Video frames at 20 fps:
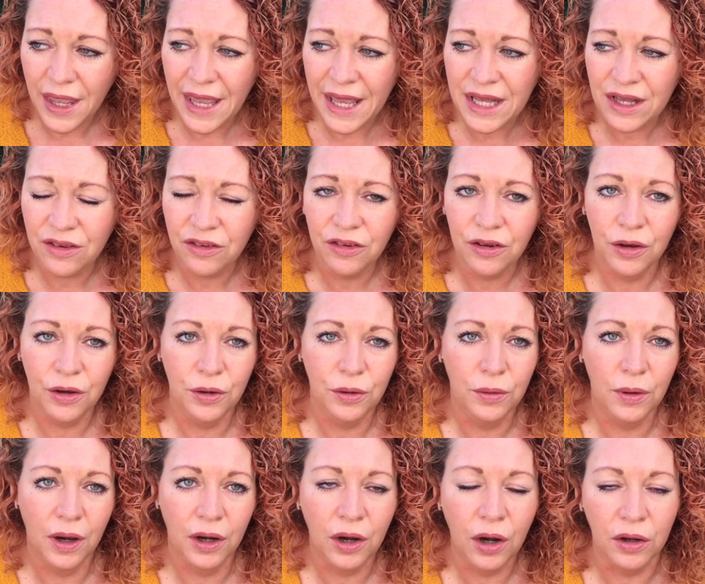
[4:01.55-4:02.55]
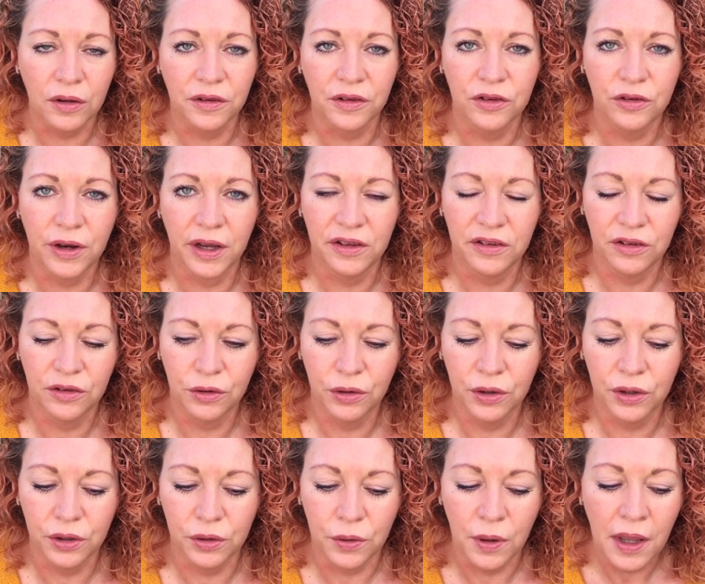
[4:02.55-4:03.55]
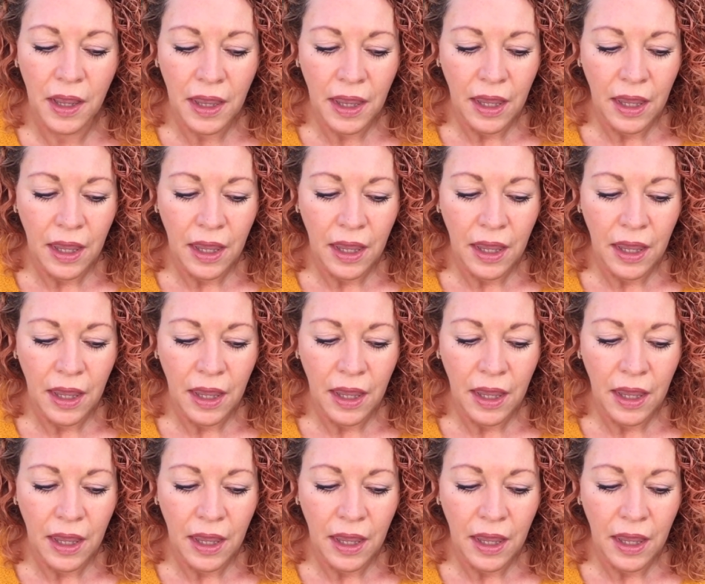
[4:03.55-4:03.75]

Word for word: into a concentrated oil.